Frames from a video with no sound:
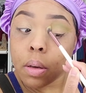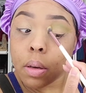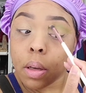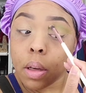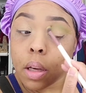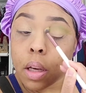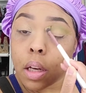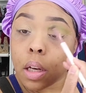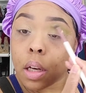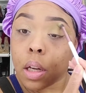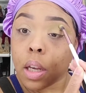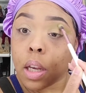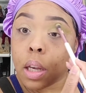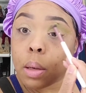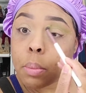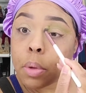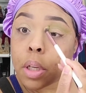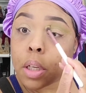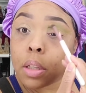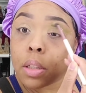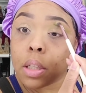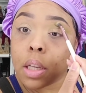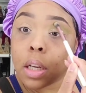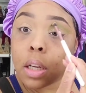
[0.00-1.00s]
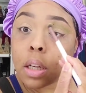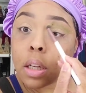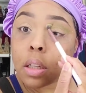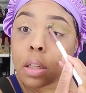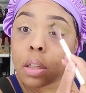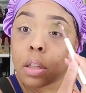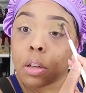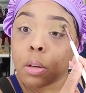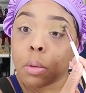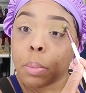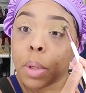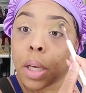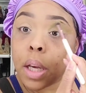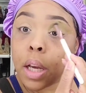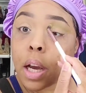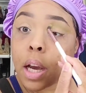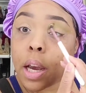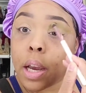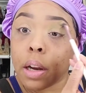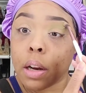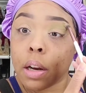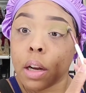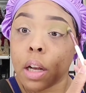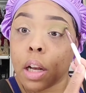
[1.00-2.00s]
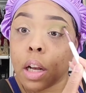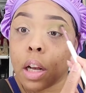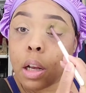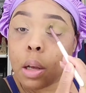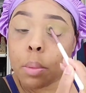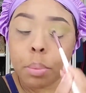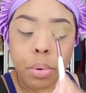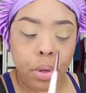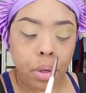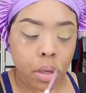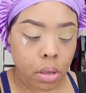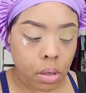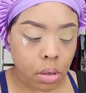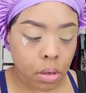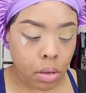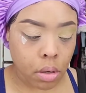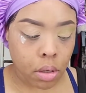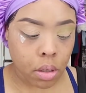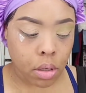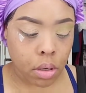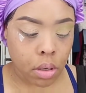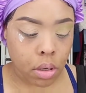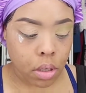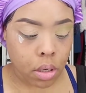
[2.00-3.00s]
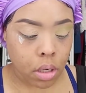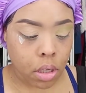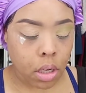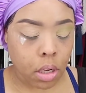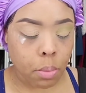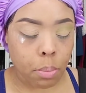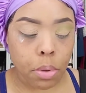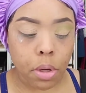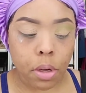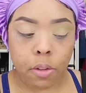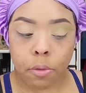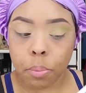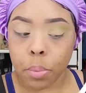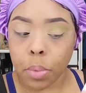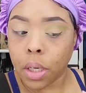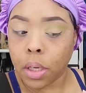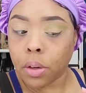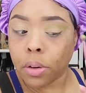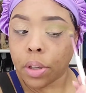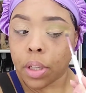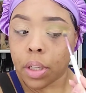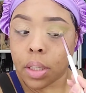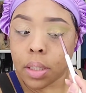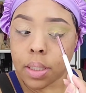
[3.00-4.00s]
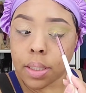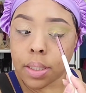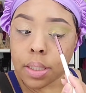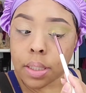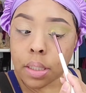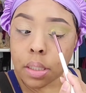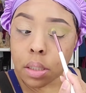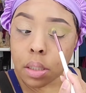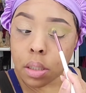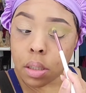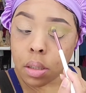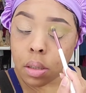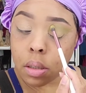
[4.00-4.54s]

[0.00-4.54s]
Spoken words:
And I am going to take it a little bit higher up above my crease.